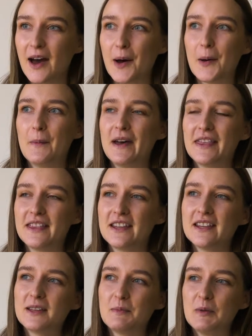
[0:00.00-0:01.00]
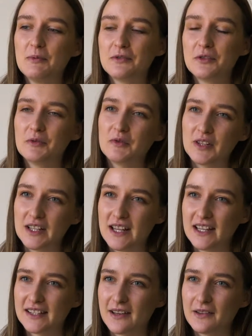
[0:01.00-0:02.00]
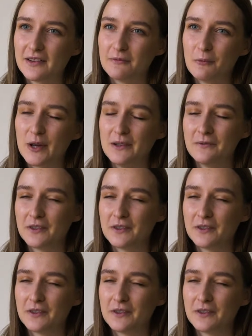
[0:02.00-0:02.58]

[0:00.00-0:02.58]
I think people don't realize that wedding